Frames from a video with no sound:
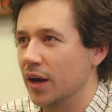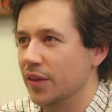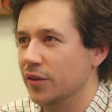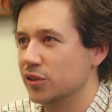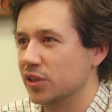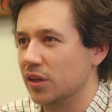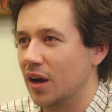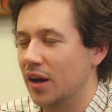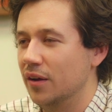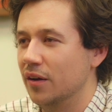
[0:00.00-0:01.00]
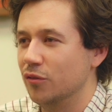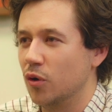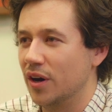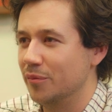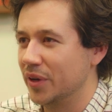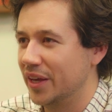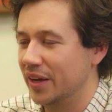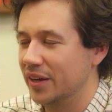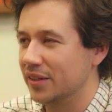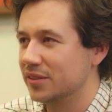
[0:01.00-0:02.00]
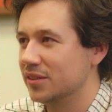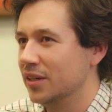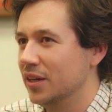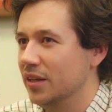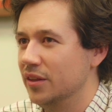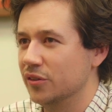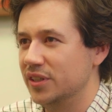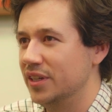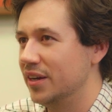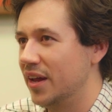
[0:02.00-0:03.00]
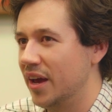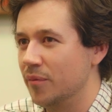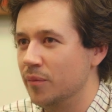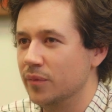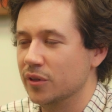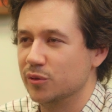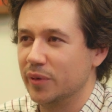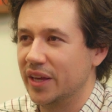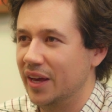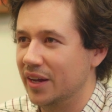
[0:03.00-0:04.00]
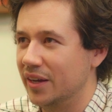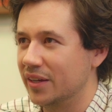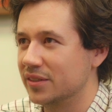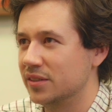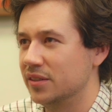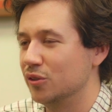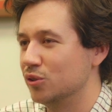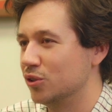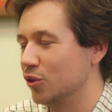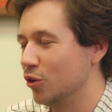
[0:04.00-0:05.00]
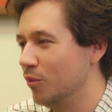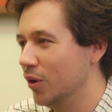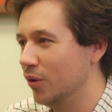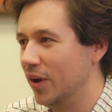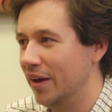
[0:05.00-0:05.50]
there's a lot of quantum mechanics, there's E&M, there's mechanics, there's thermo.